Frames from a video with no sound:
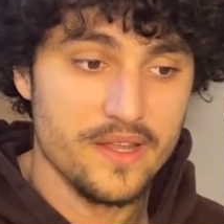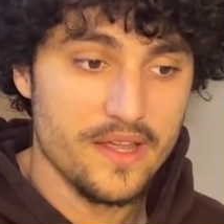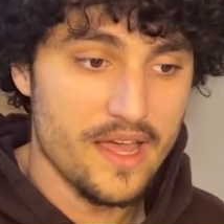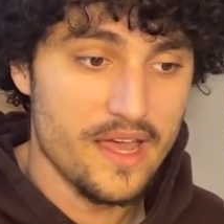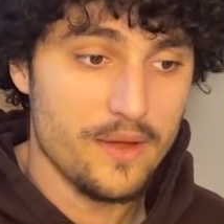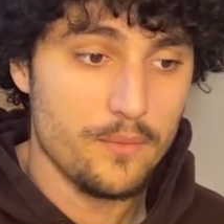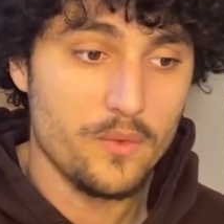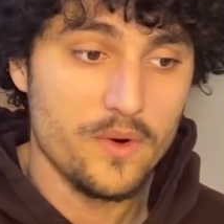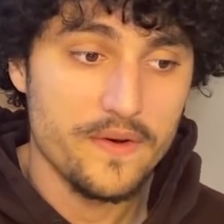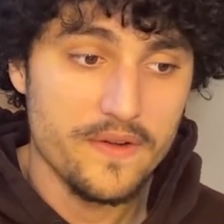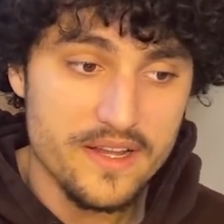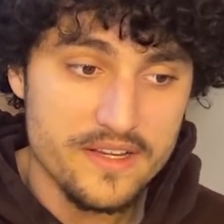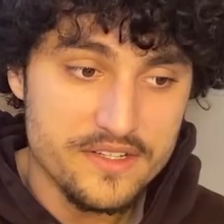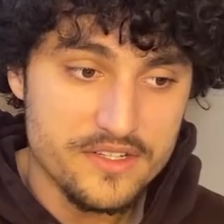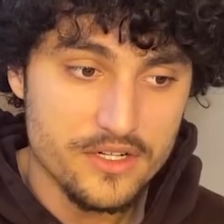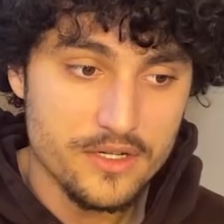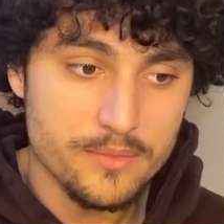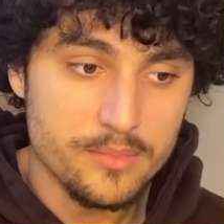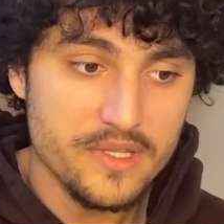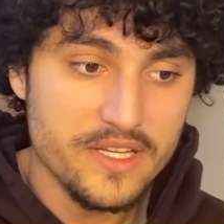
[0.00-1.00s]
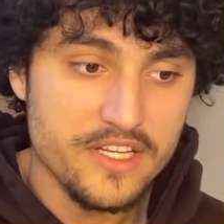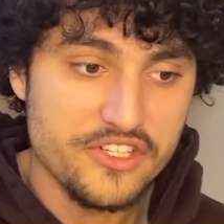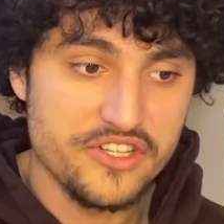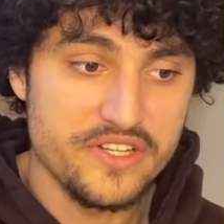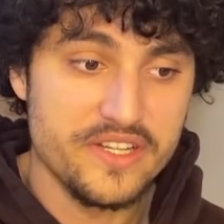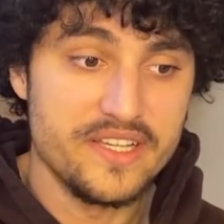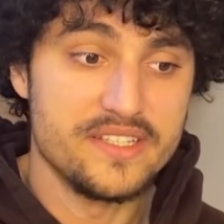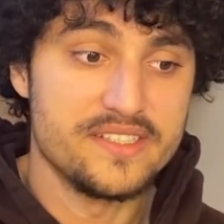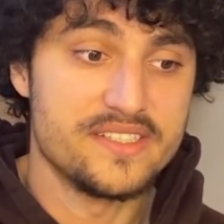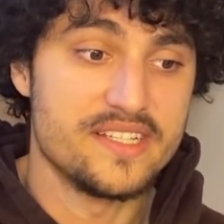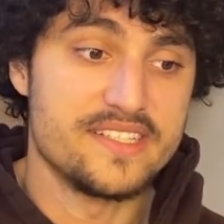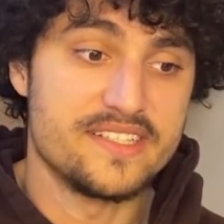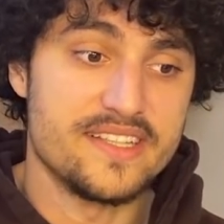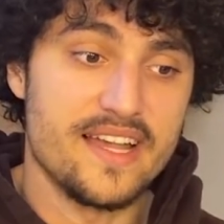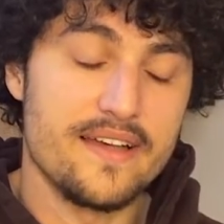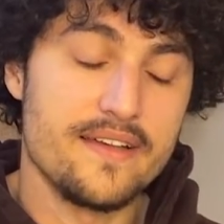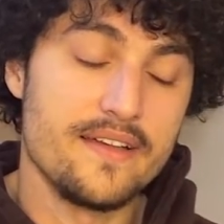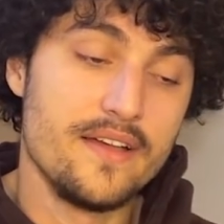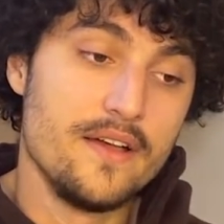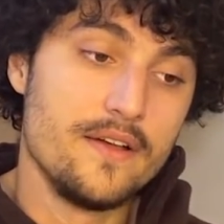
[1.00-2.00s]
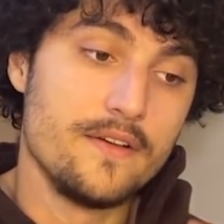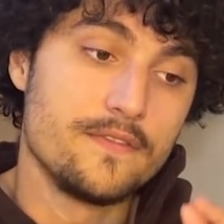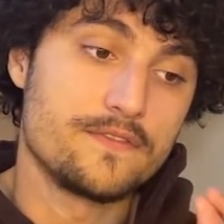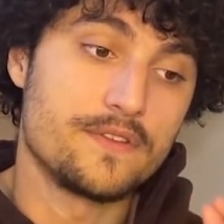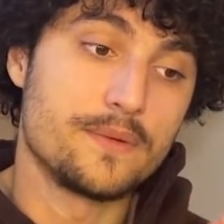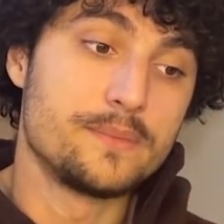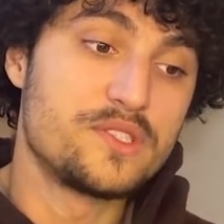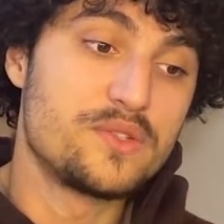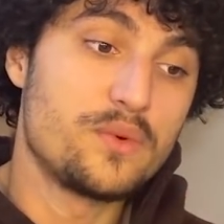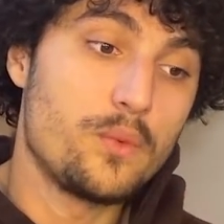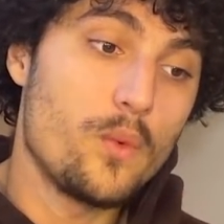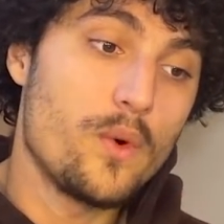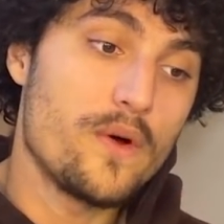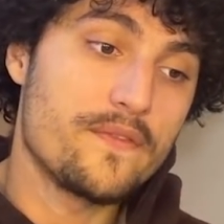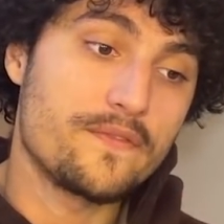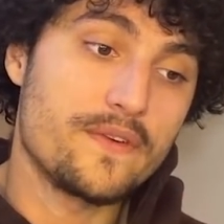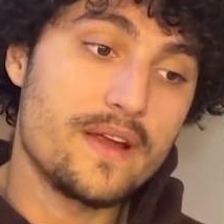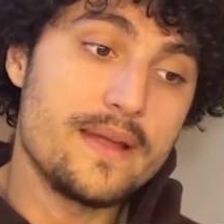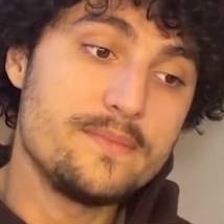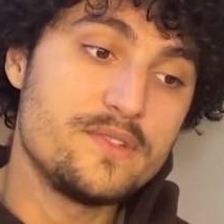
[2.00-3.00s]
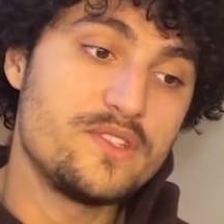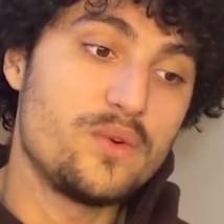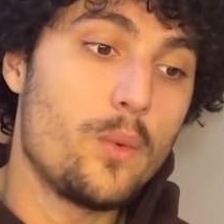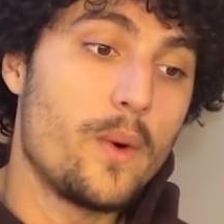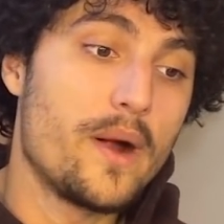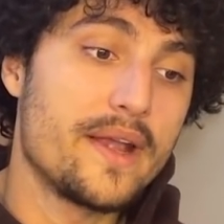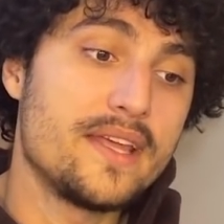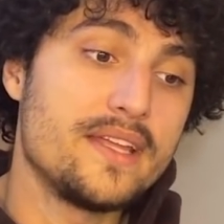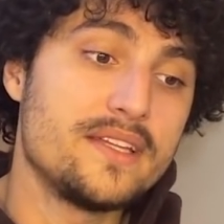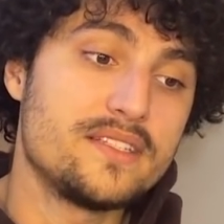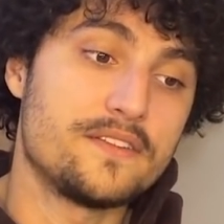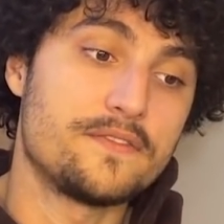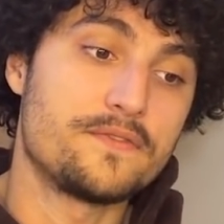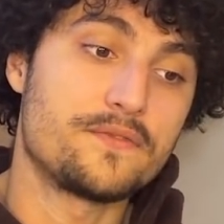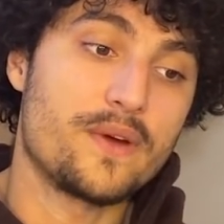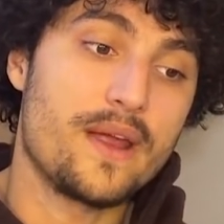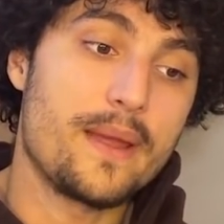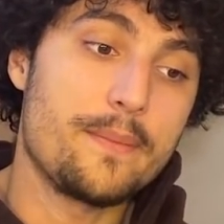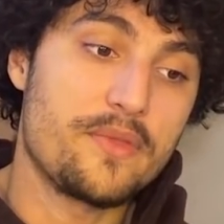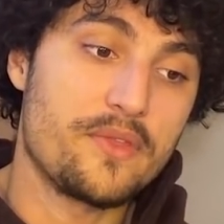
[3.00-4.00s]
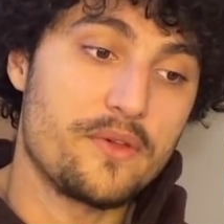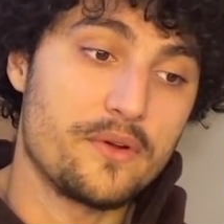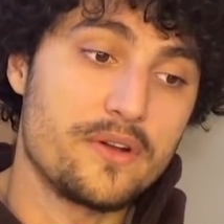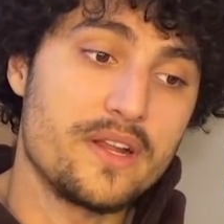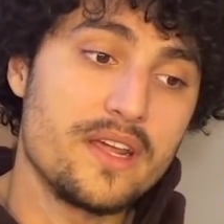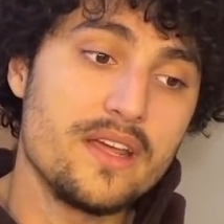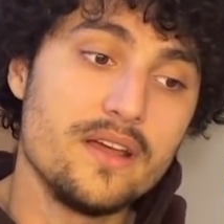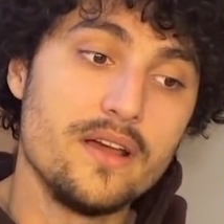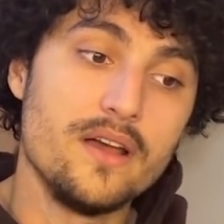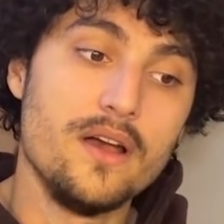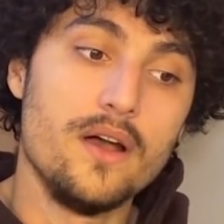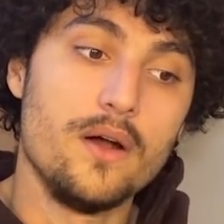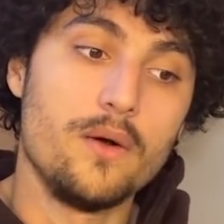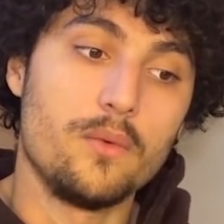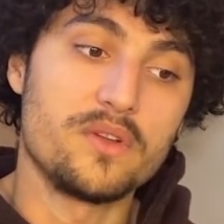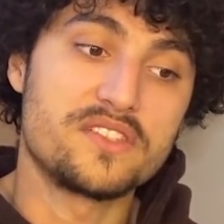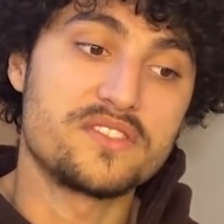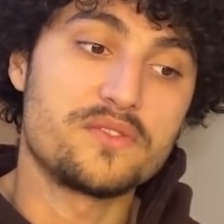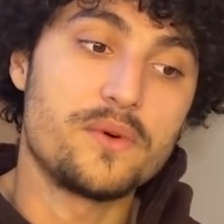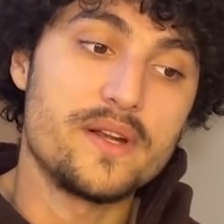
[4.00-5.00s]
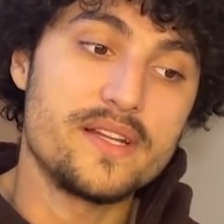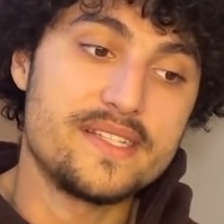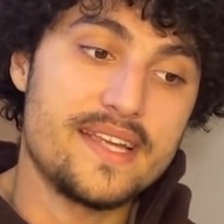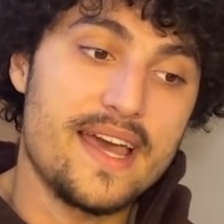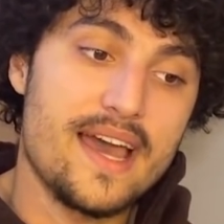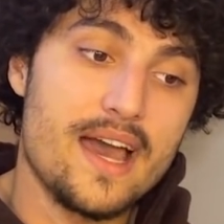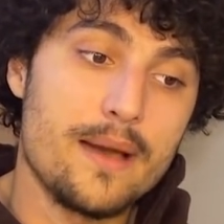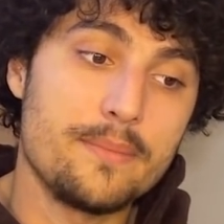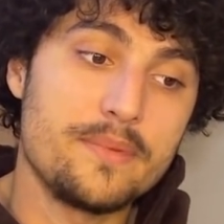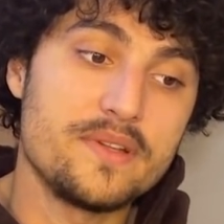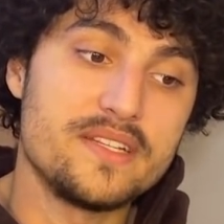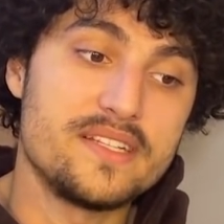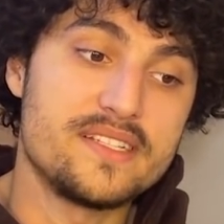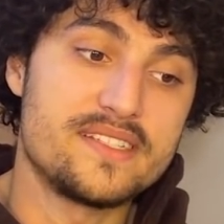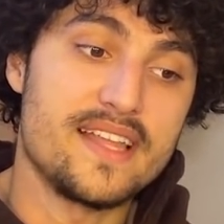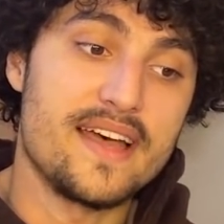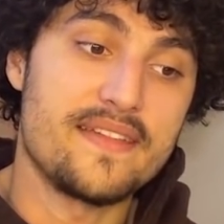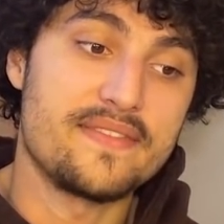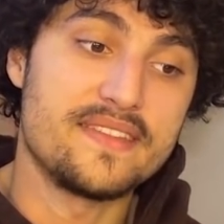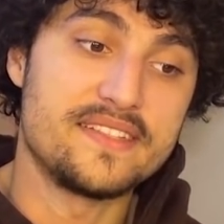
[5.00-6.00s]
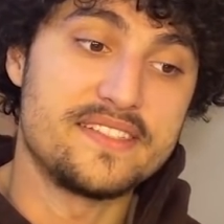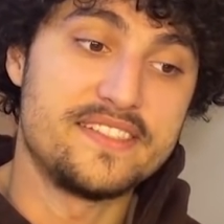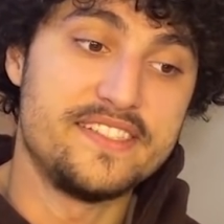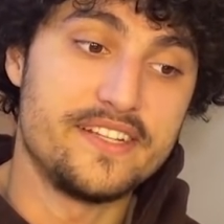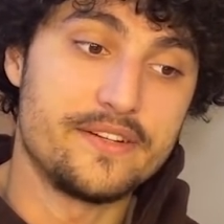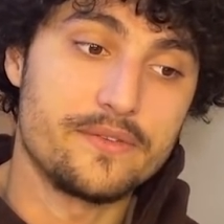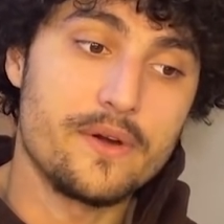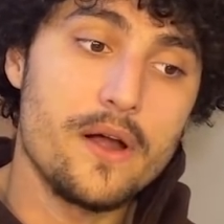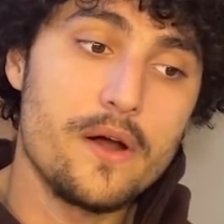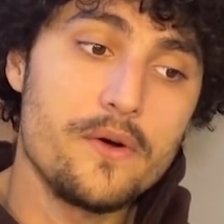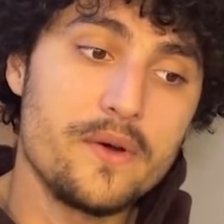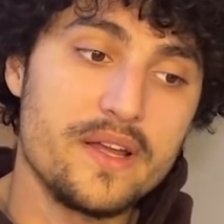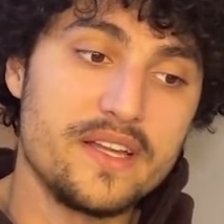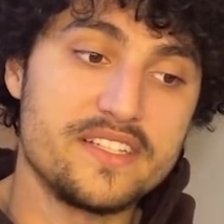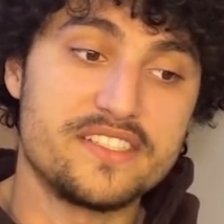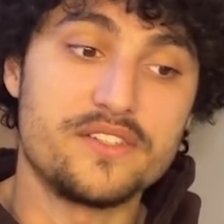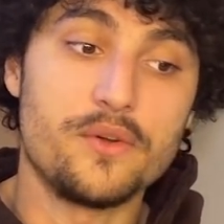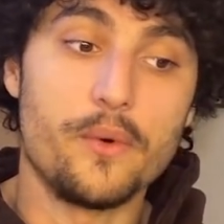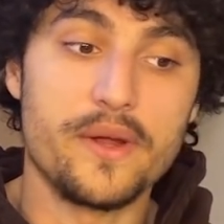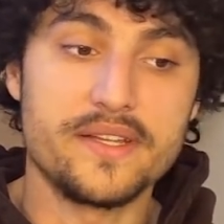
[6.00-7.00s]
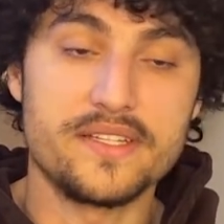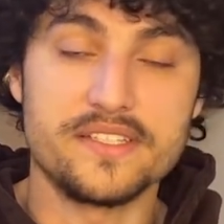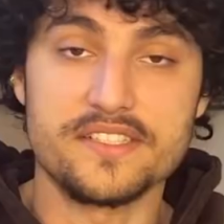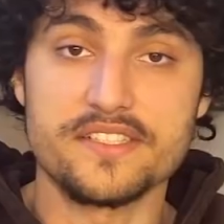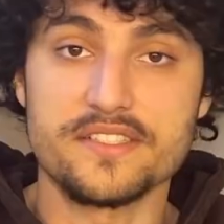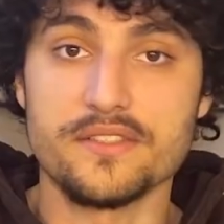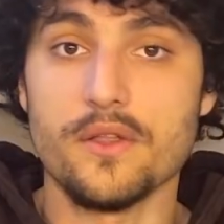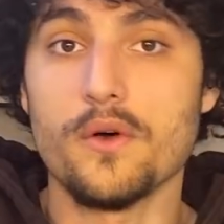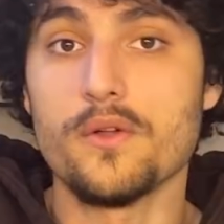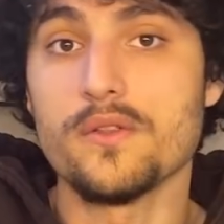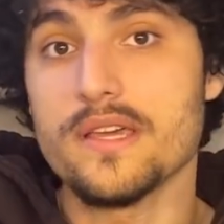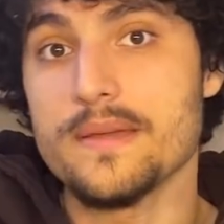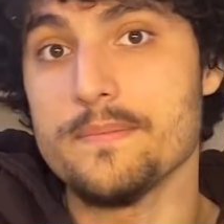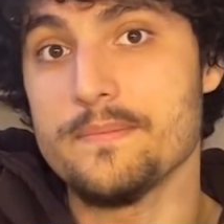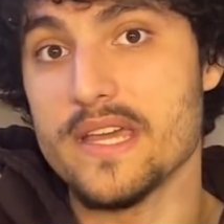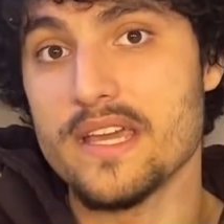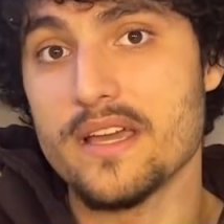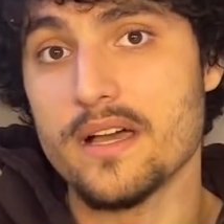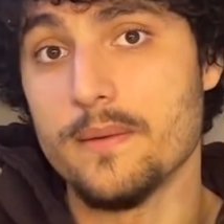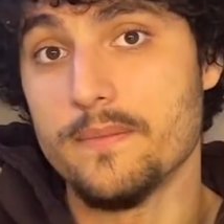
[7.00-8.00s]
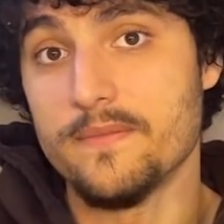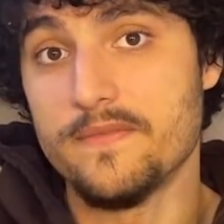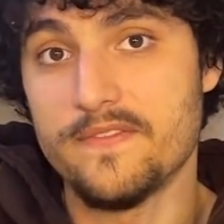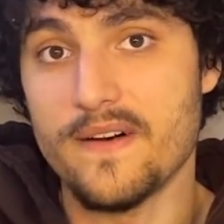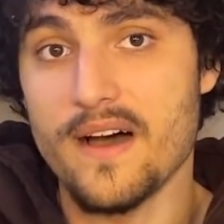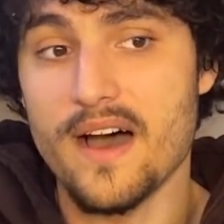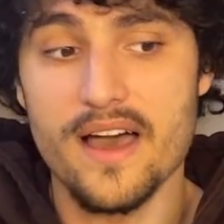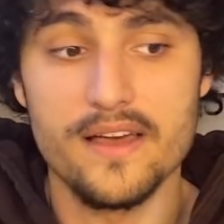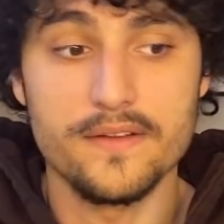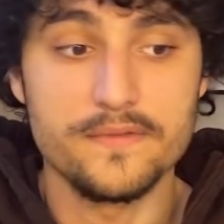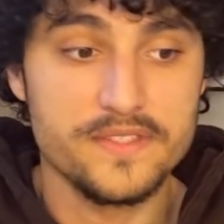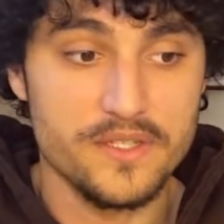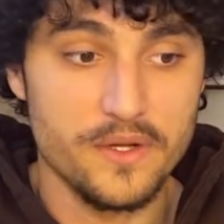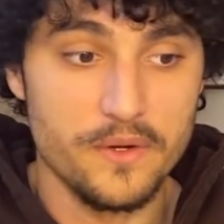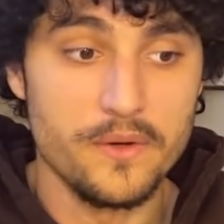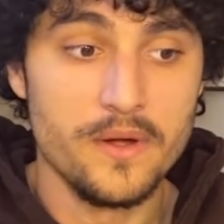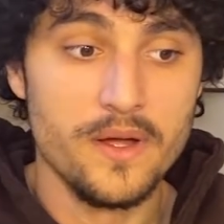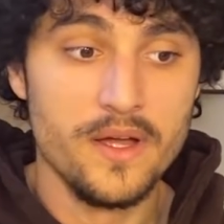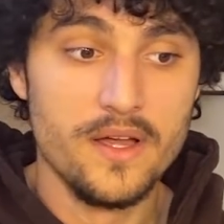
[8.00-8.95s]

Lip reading: And what interpolation is that from frame 20 to frame 30, what's going to happen is that the 0 is going to slowly become 5. So